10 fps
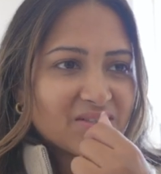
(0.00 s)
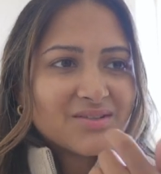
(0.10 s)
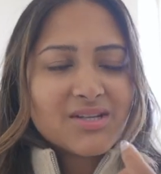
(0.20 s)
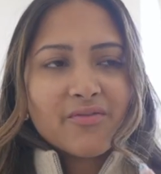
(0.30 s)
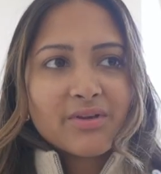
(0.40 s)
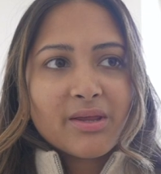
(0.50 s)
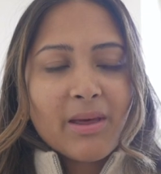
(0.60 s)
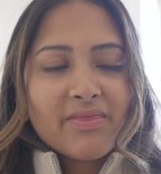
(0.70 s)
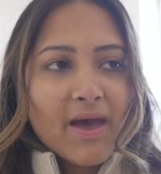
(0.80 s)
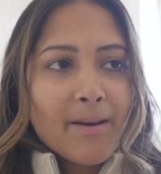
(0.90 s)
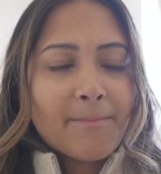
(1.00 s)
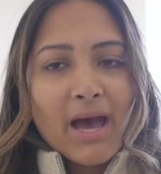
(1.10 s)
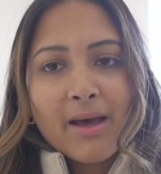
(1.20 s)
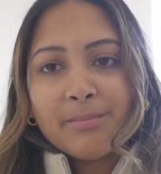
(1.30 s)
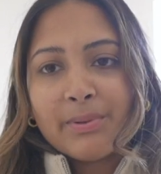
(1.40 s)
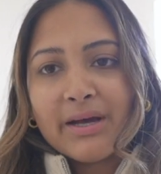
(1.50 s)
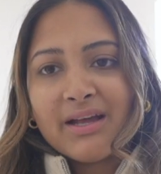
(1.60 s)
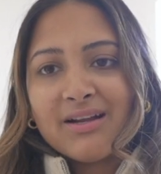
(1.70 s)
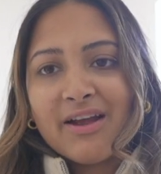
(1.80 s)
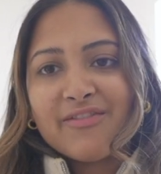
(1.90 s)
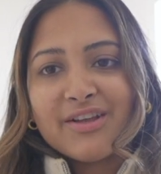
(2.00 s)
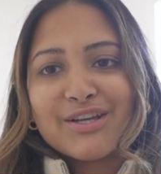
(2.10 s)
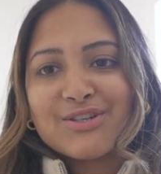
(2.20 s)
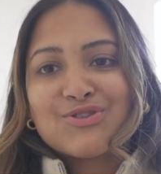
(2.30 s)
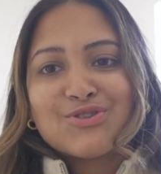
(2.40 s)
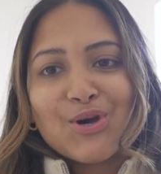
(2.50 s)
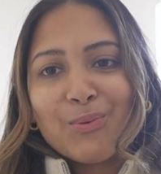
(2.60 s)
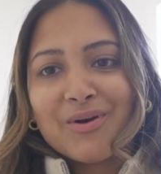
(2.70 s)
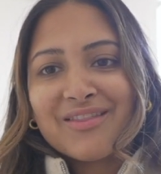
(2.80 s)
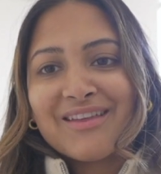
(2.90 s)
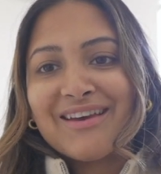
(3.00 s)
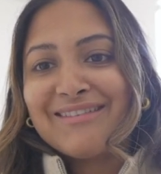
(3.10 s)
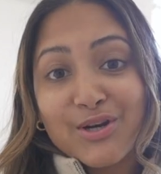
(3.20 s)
So it's not really that, that bad, but I feel like it's so worth it.